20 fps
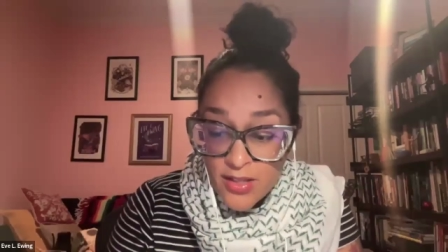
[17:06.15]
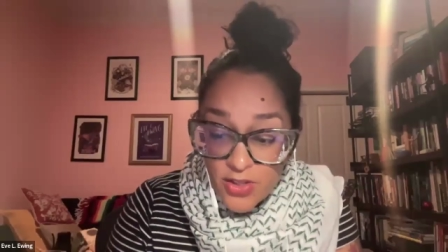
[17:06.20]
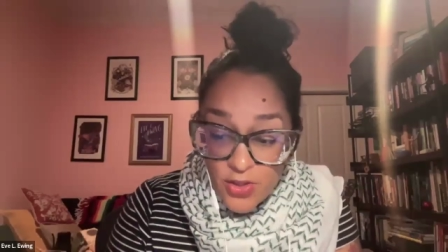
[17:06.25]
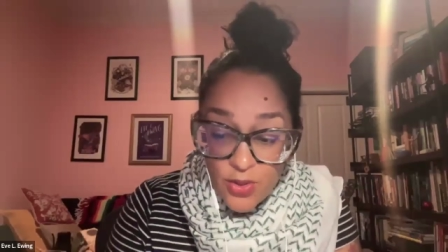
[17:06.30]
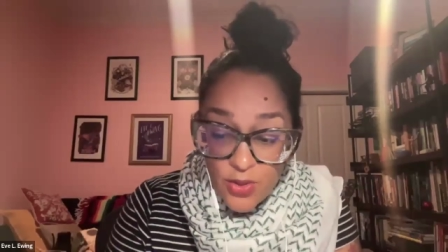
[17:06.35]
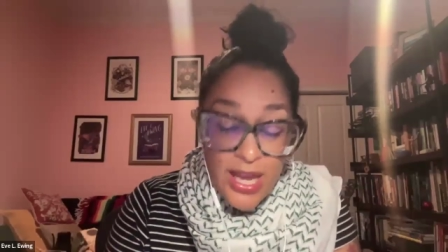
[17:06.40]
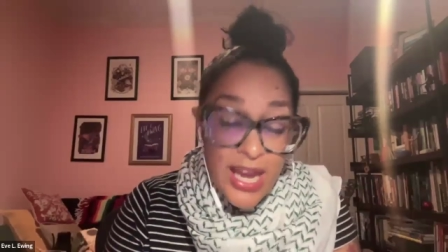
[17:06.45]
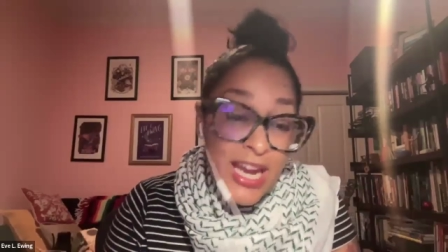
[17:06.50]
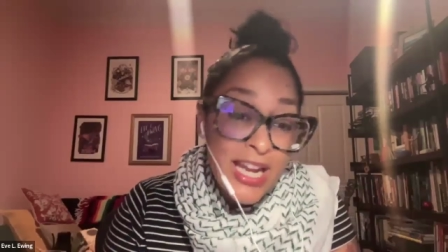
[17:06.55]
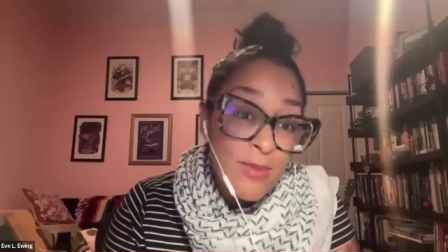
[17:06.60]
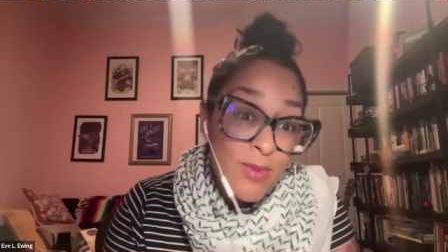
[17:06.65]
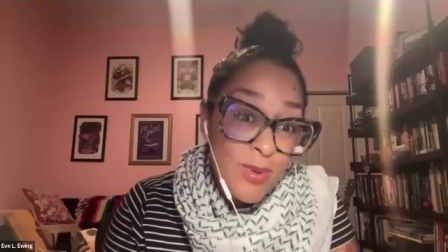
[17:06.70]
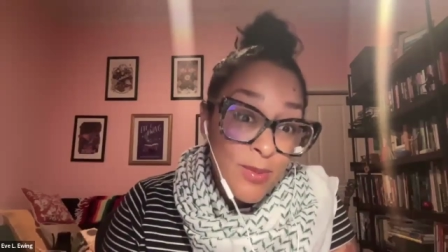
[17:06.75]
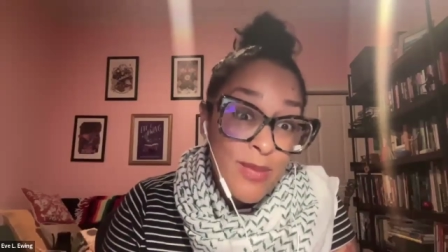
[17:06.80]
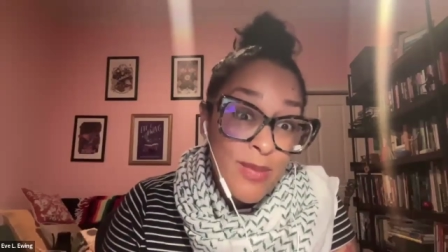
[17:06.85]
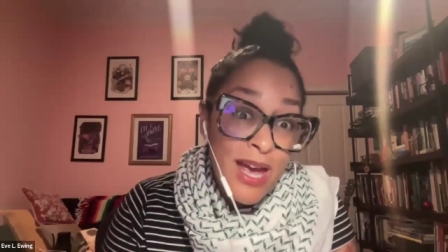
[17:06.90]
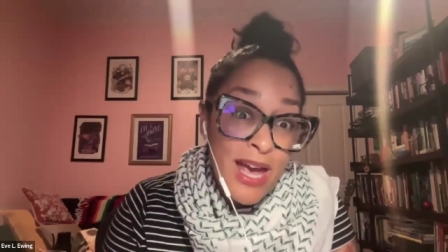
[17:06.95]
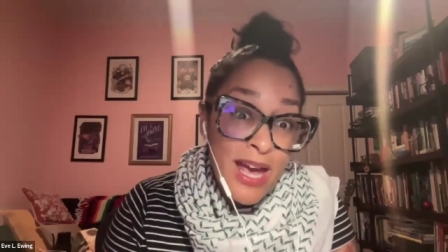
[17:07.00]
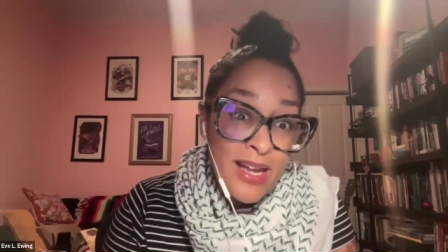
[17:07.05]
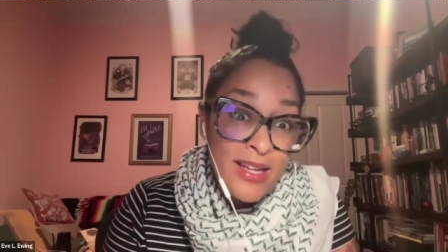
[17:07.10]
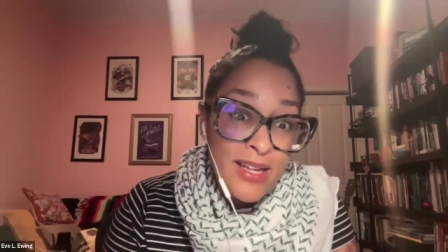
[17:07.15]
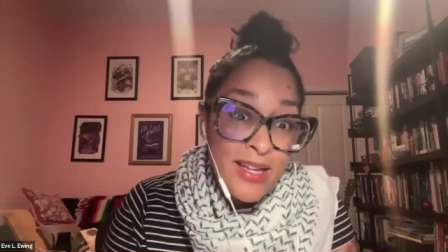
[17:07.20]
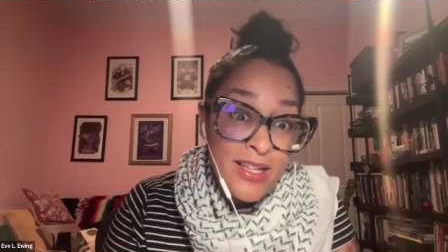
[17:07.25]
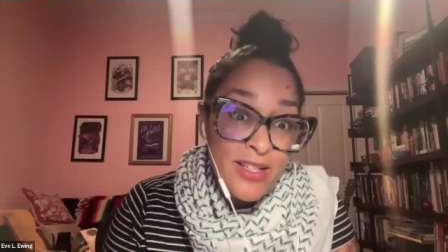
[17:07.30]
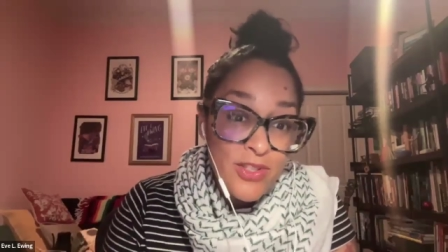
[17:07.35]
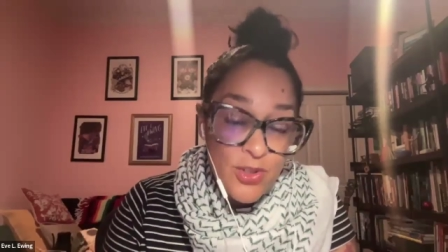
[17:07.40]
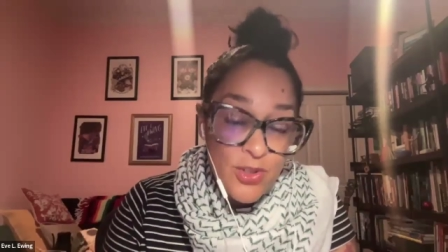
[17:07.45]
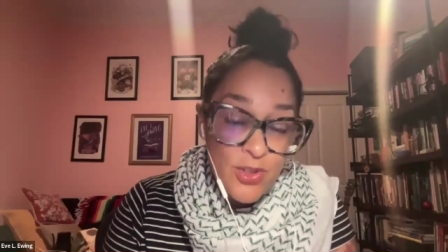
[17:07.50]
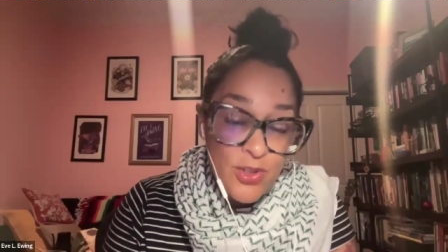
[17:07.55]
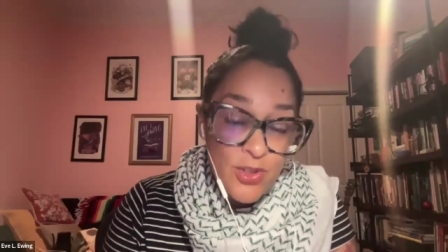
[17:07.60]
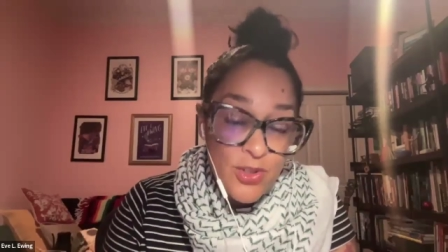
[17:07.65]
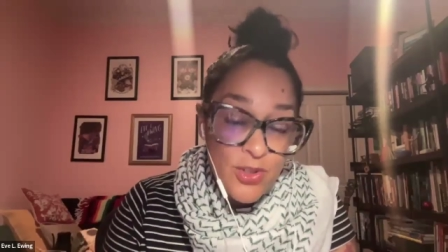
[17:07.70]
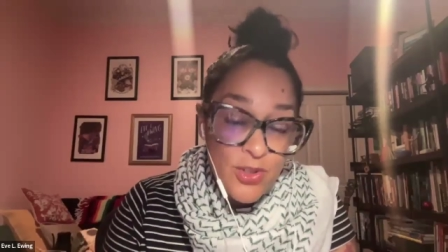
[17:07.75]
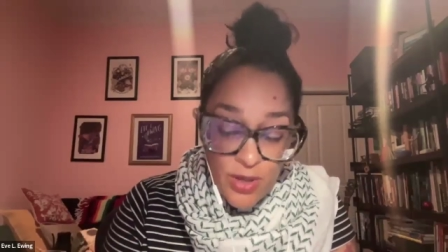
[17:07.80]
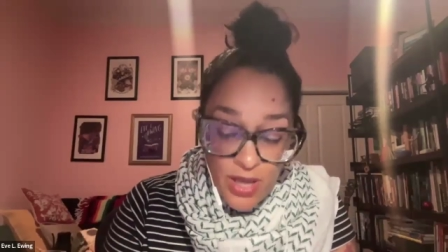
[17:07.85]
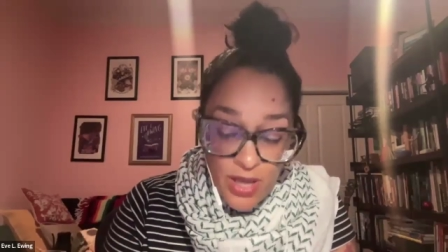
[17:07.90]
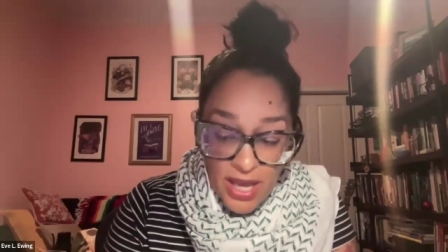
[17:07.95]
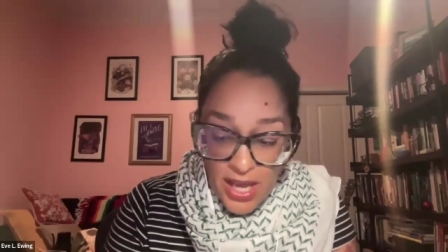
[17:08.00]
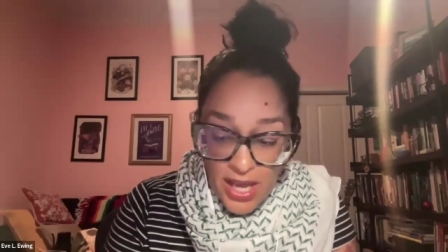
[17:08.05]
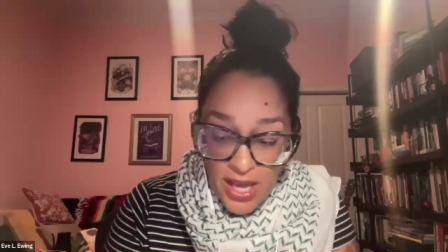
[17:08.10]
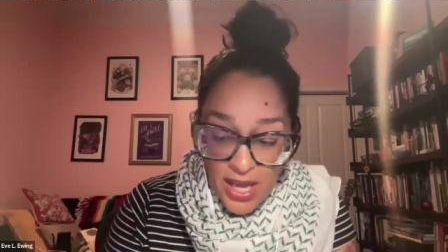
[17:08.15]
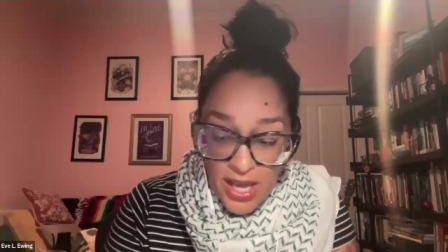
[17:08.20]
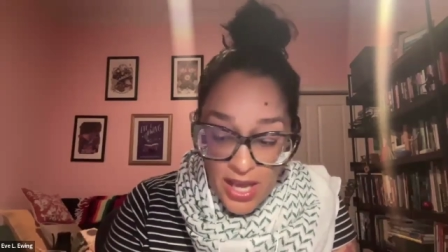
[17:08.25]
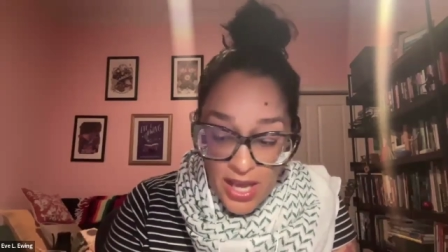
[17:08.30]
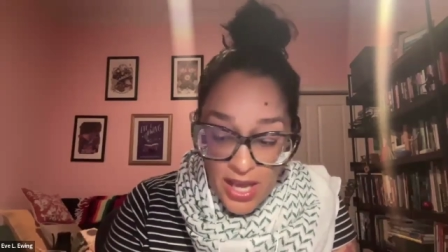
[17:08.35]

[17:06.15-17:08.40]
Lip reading: It's okay to be mad. It's okay.